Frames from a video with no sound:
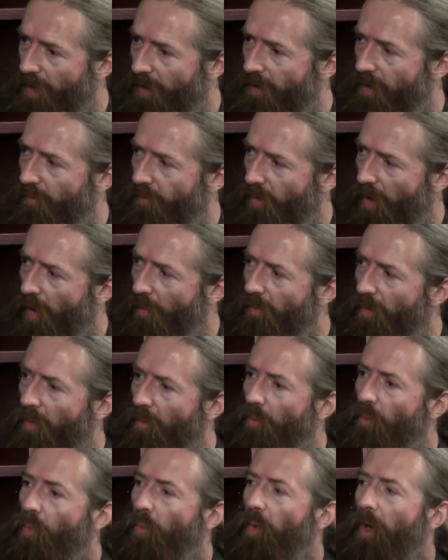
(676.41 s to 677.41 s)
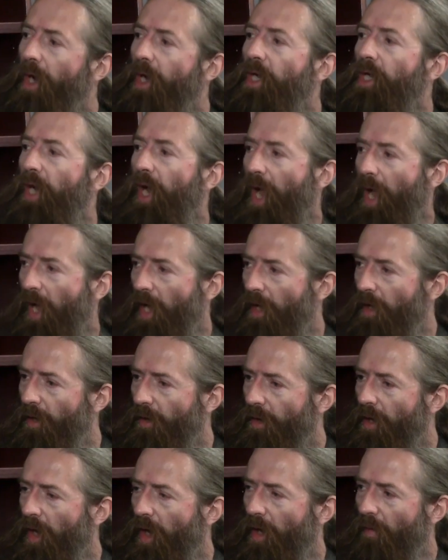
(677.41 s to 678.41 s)
it's a problem which
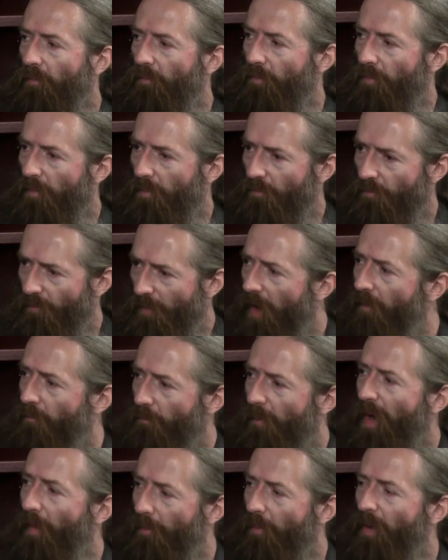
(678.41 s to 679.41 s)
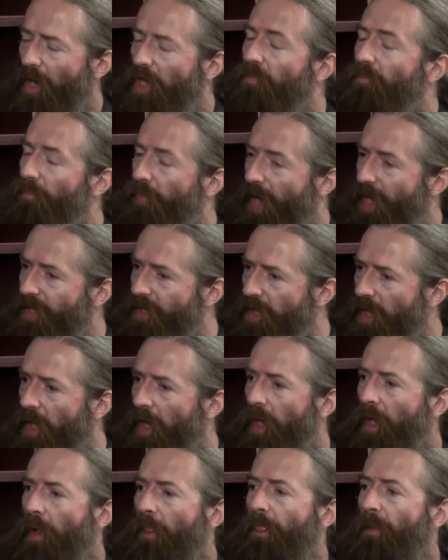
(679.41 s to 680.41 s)
has a much
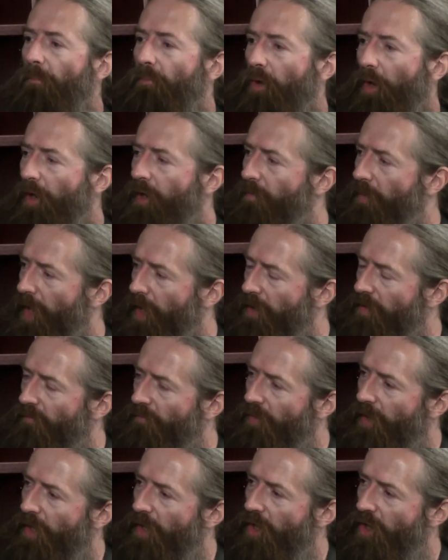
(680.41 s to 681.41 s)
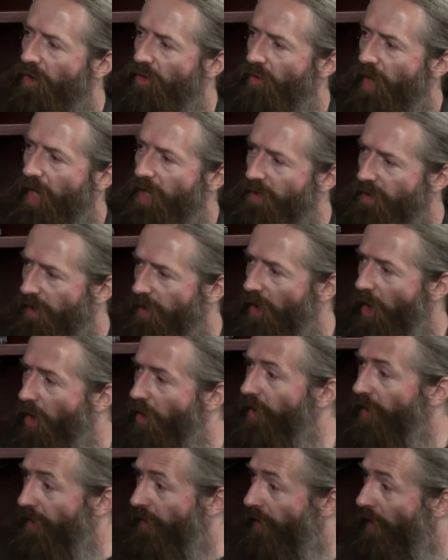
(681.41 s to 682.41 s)
better prospect of being corrected
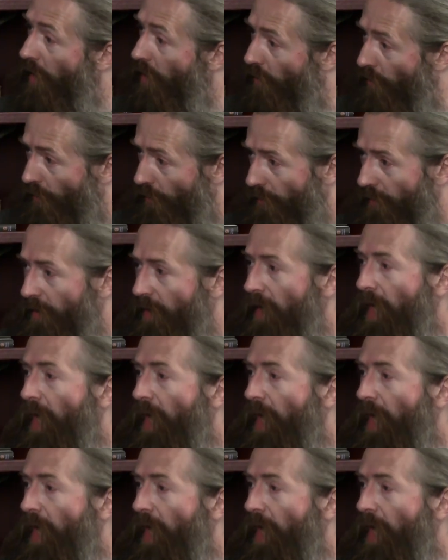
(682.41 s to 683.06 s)
on its own